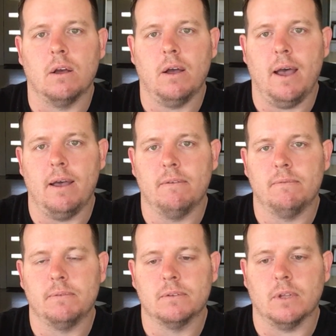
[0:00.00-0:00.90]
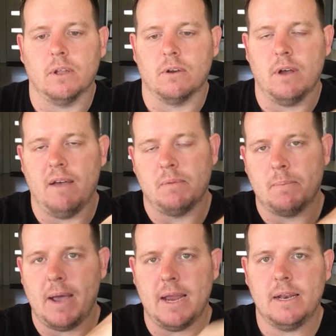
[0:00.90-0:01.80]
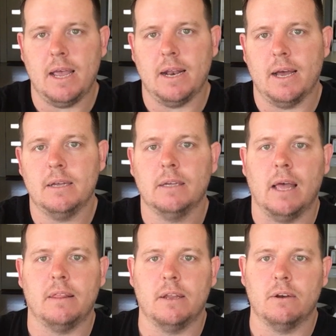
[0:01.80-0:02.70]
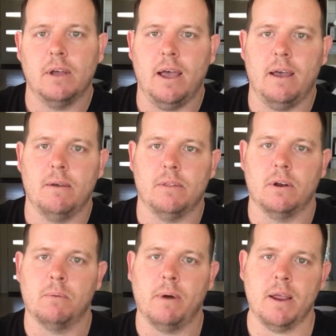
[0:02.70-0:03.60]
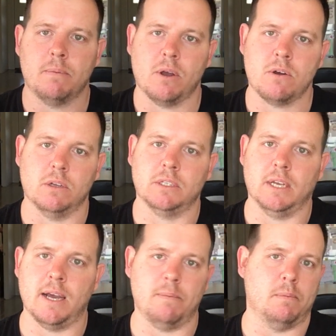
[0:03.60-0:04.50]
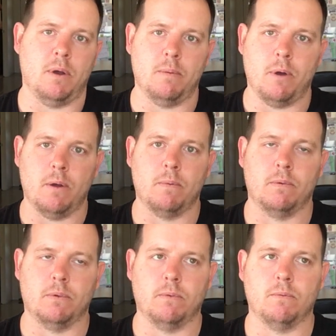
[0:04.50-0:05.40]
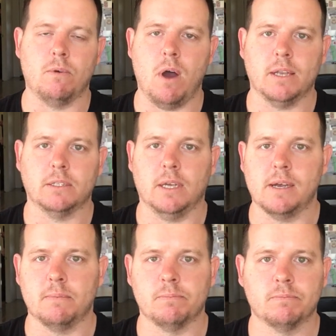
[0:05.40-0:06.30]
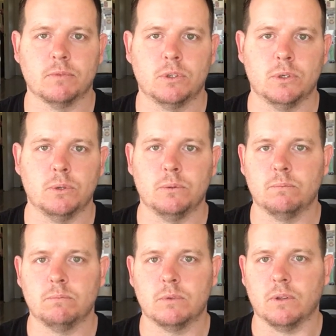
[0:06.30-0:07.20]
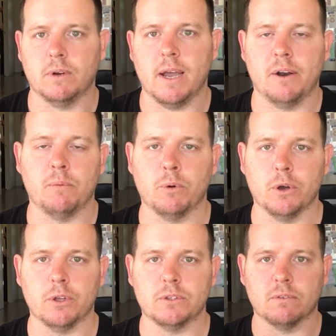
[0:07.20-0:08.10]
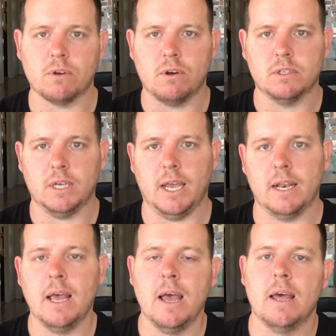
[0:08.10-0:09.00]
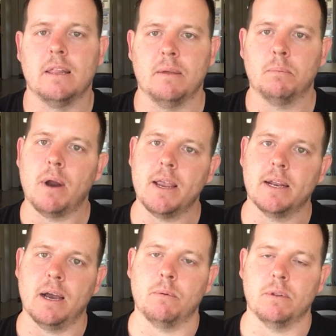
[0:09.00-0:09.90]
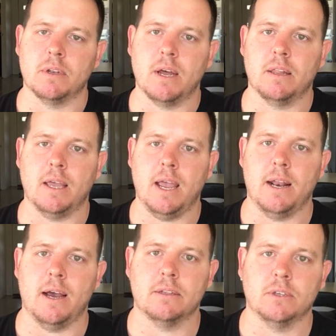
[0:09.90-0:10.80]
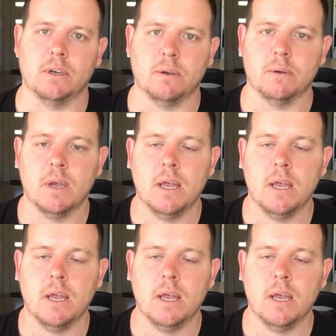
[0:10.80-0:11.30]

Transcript: I'll have my main header, and then I'll break my content up and write 200 to 300 words of content, then break it up with another header, so